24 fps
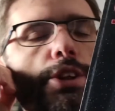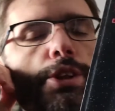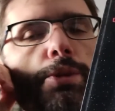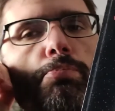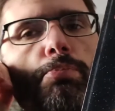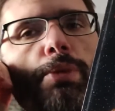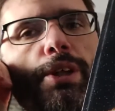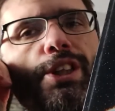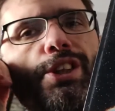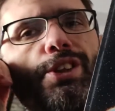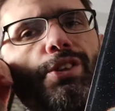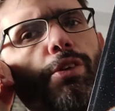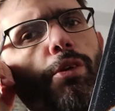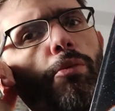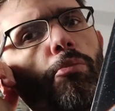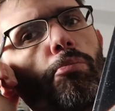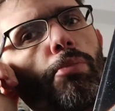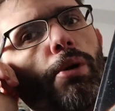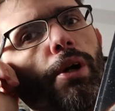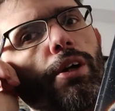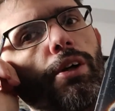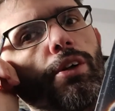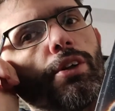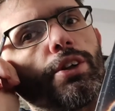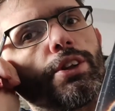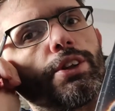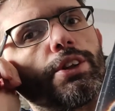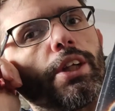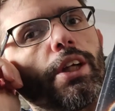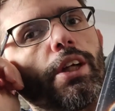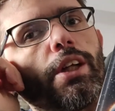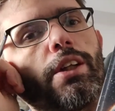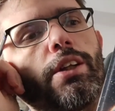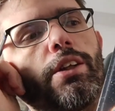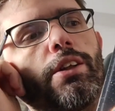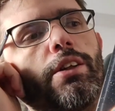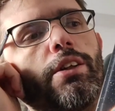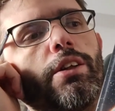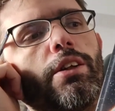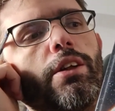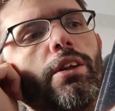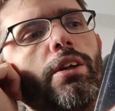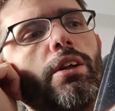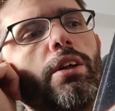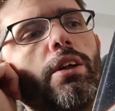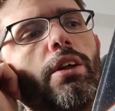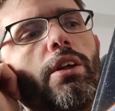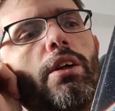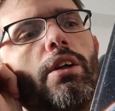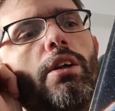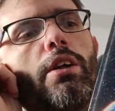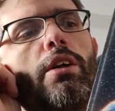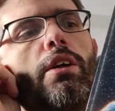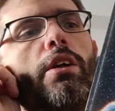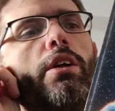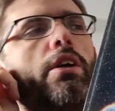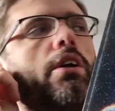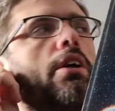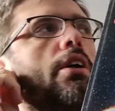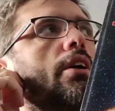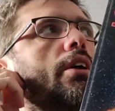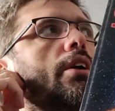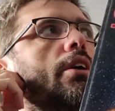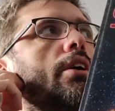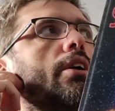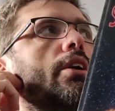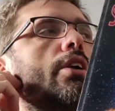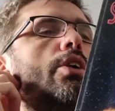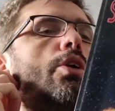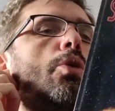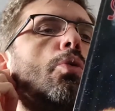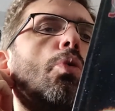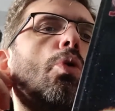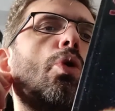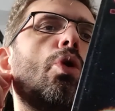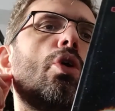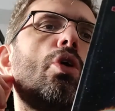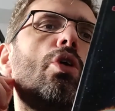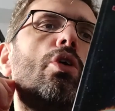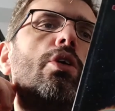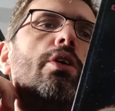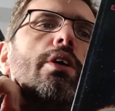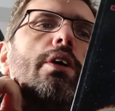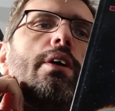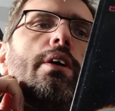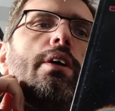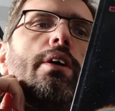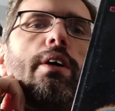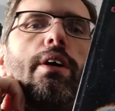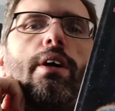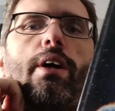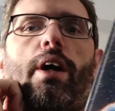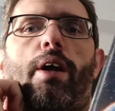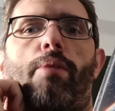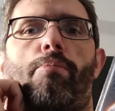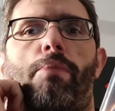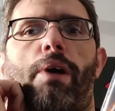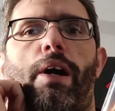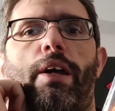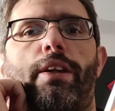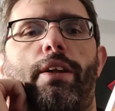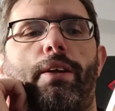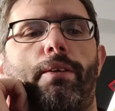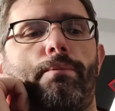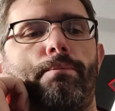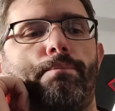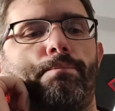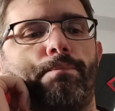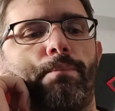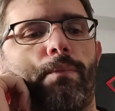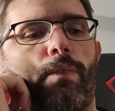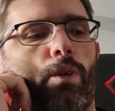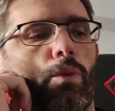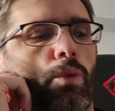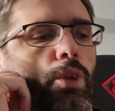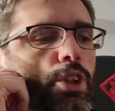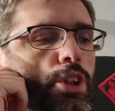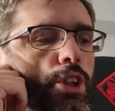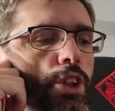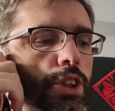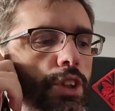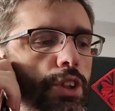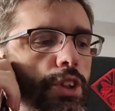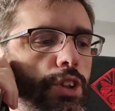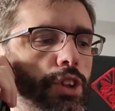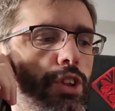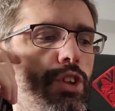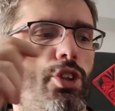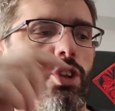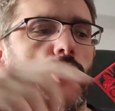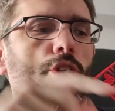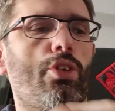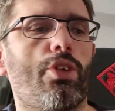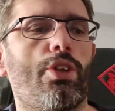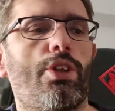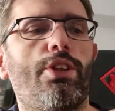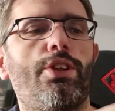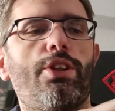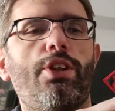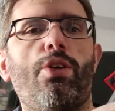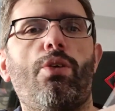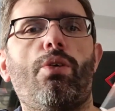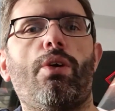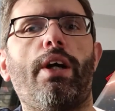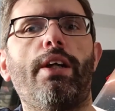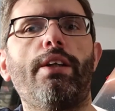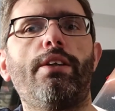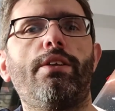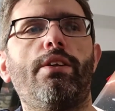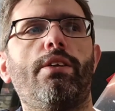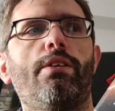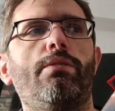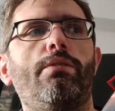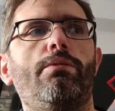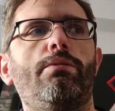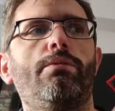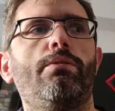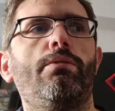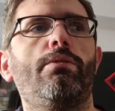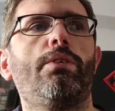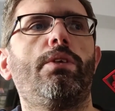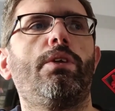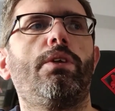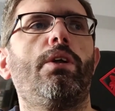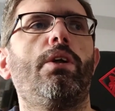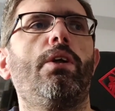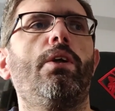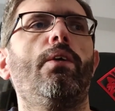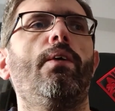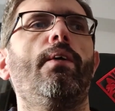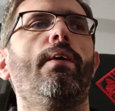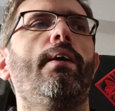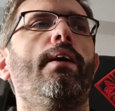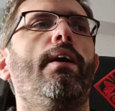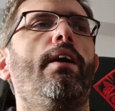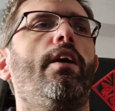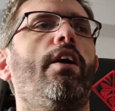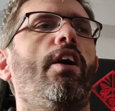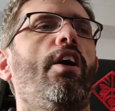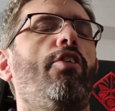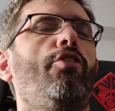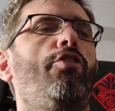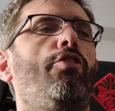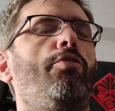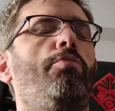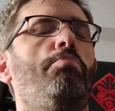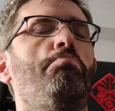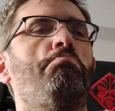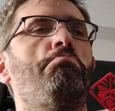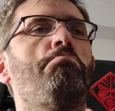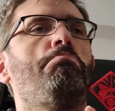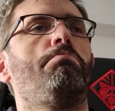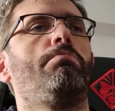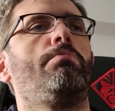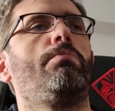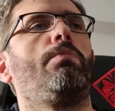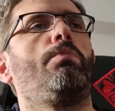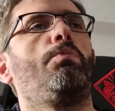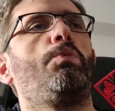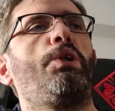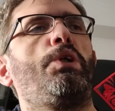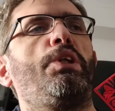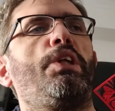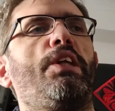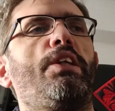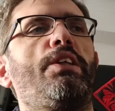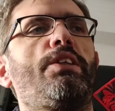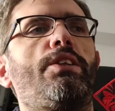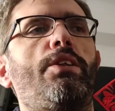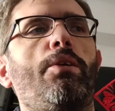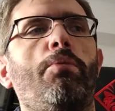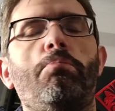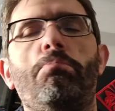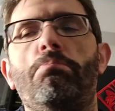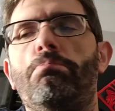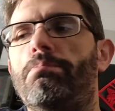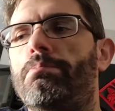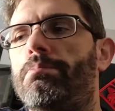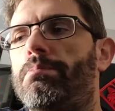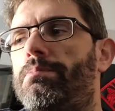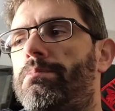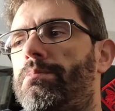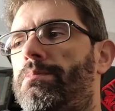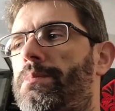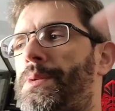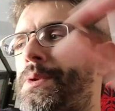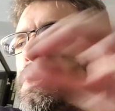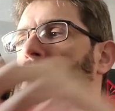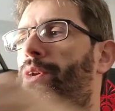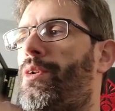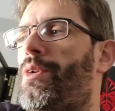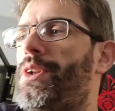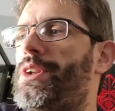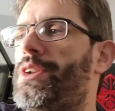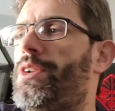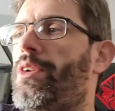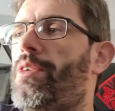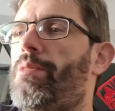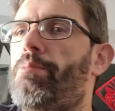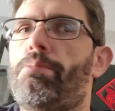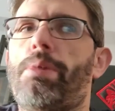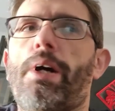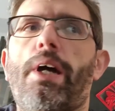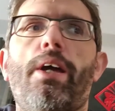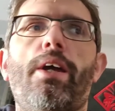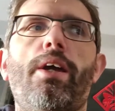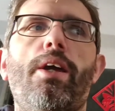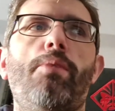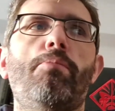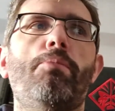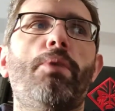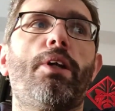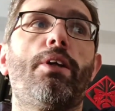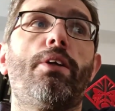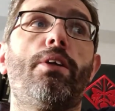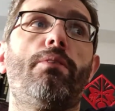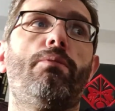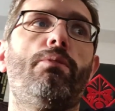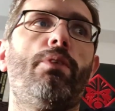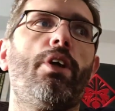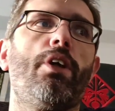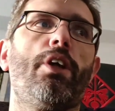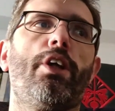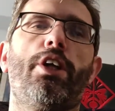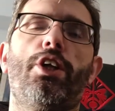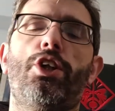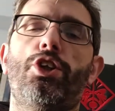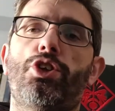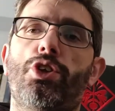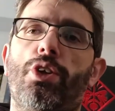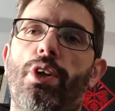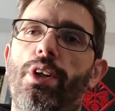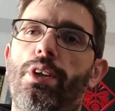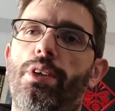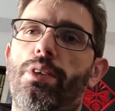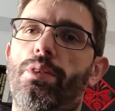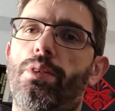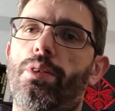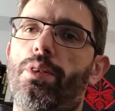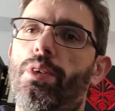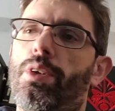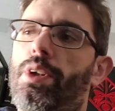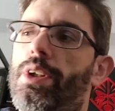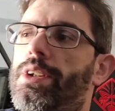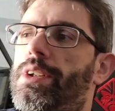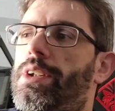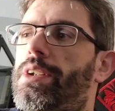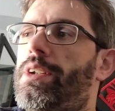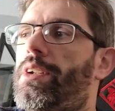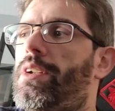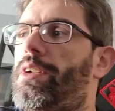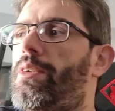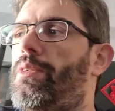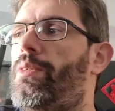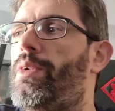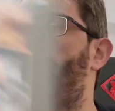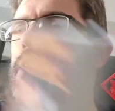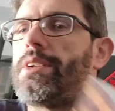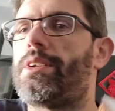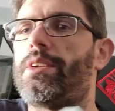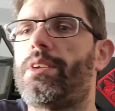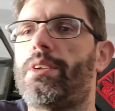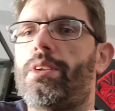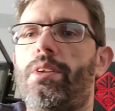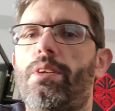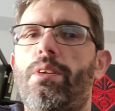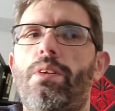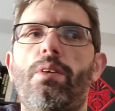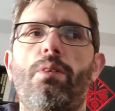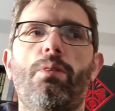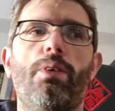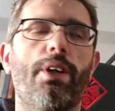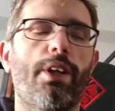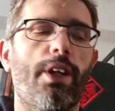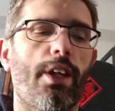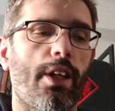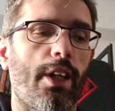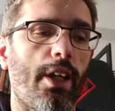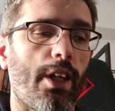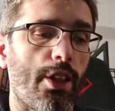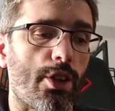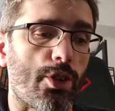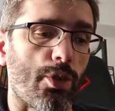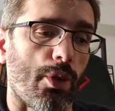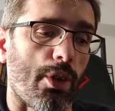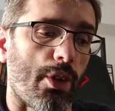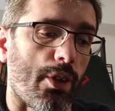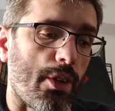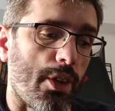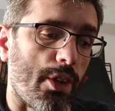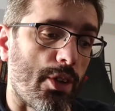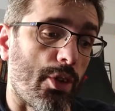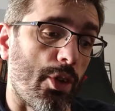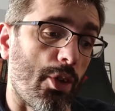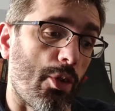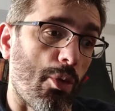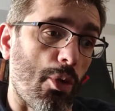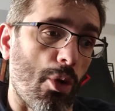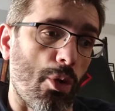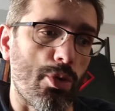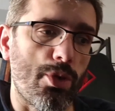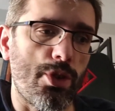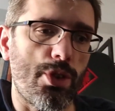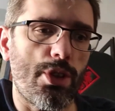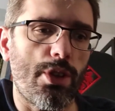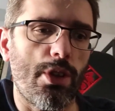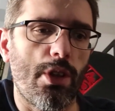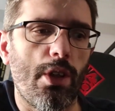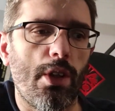Space Vampires, and uh, the World Armada which is John C. Wright. I've reading some stories by him and really enjoy what he, what what he thinks, where he wrote.